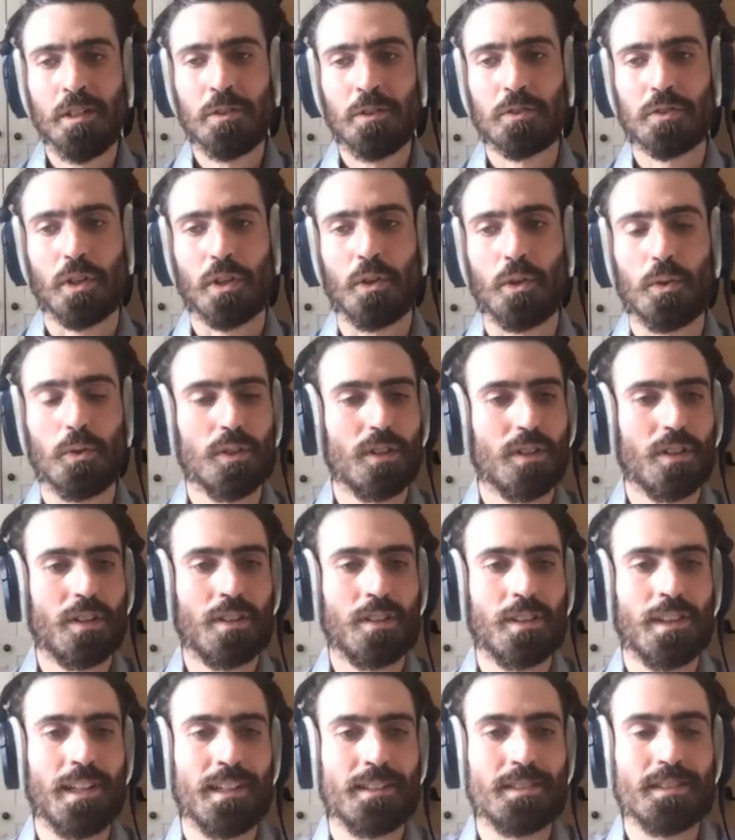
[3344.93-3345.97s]
So,
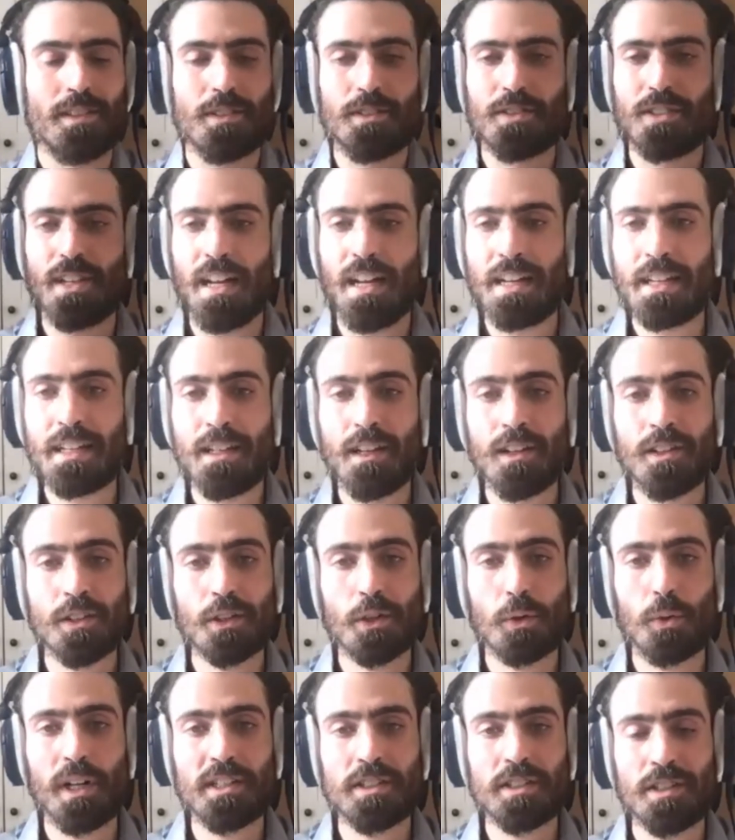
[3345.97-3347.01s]
unless there's any other
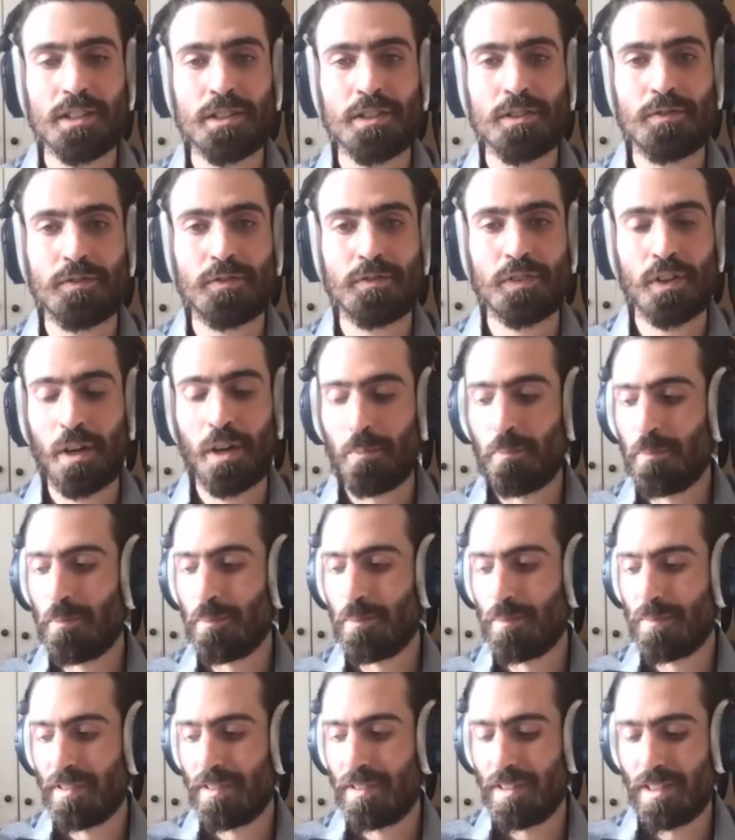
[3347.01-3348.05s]
questions
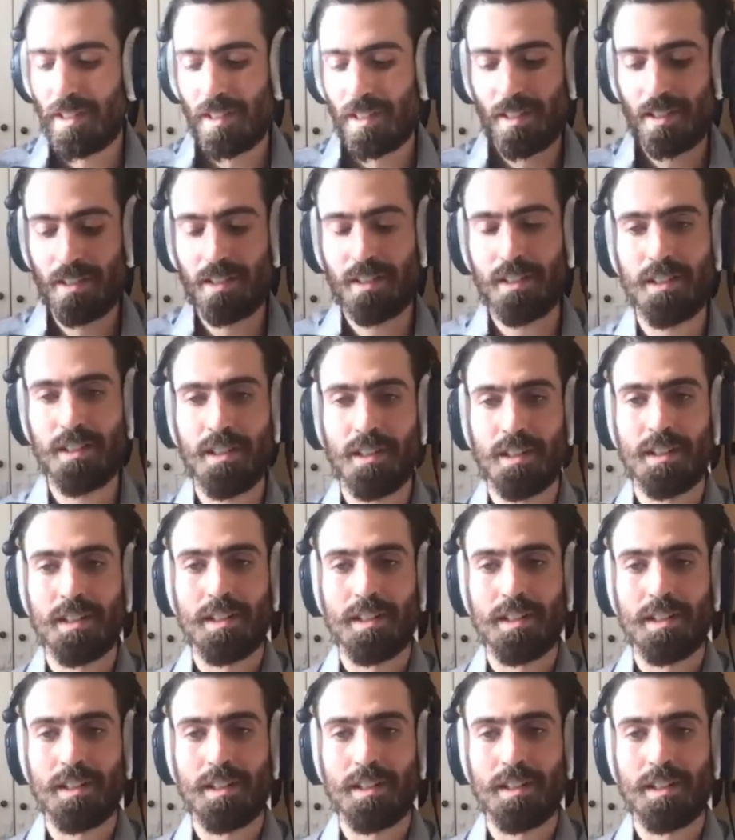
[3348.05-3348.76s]
from the